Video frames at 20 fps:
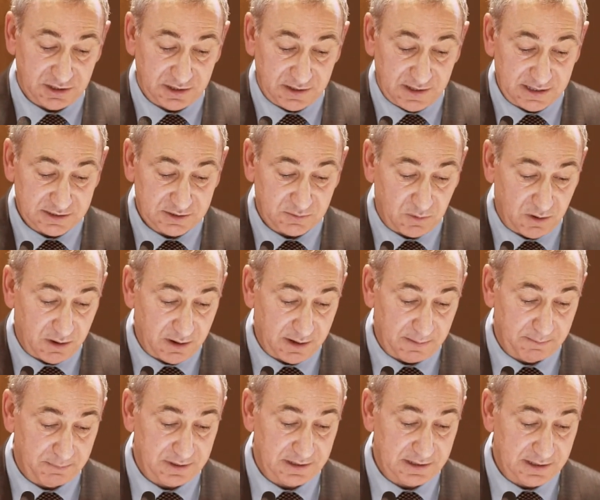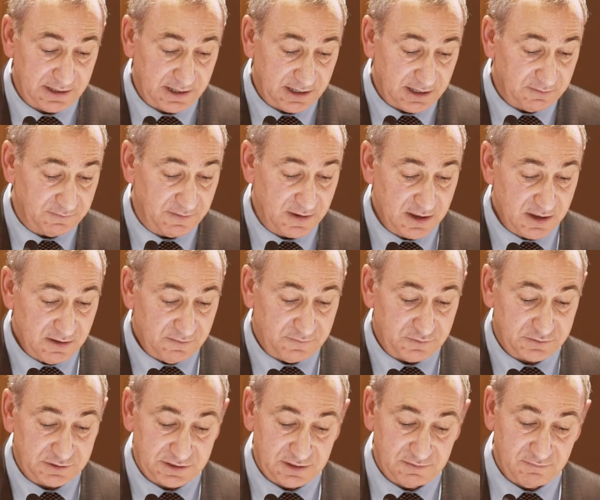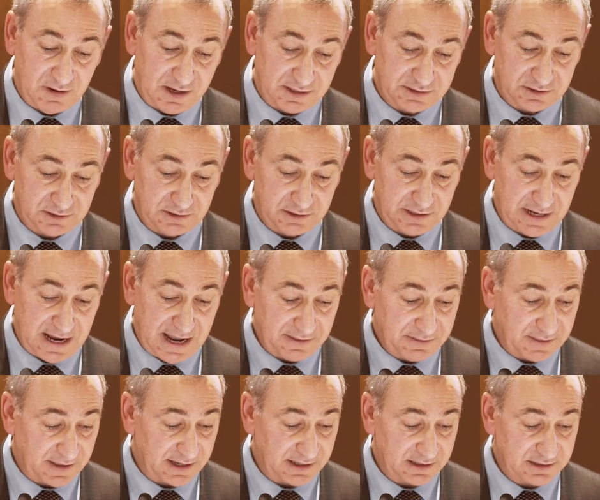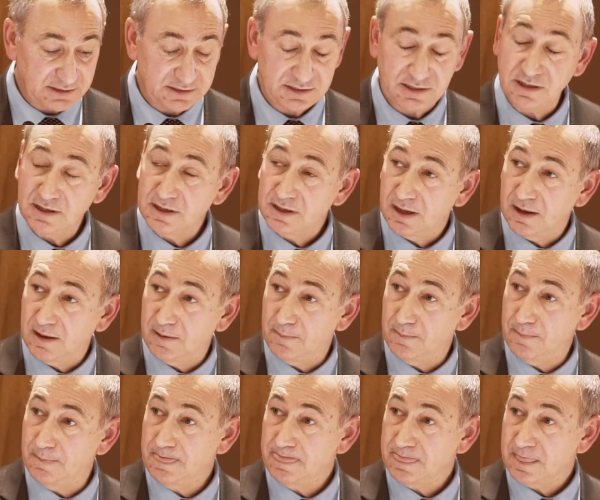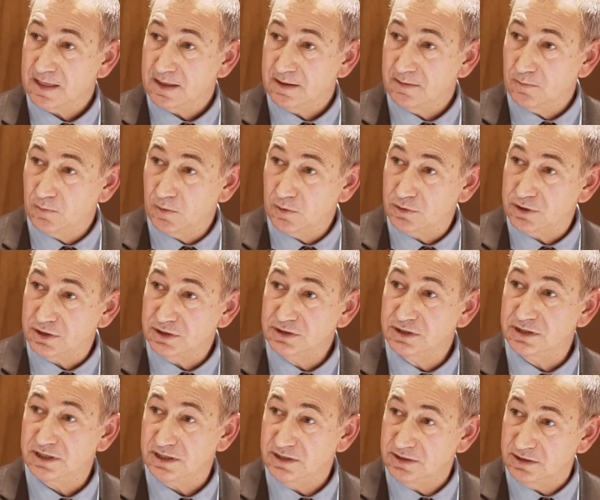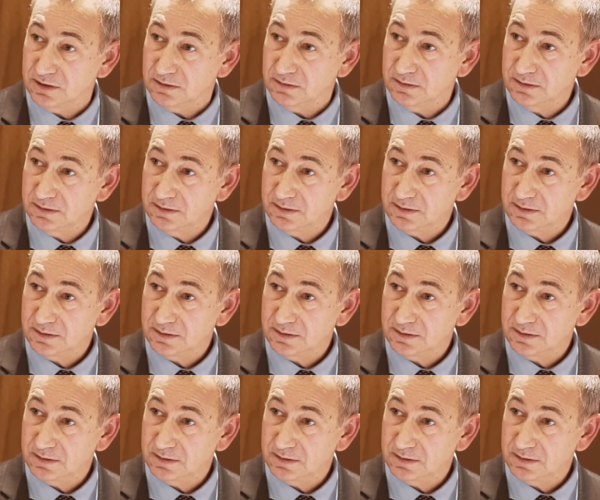and that's why I believe FTSE Russell and ATHEX will continue.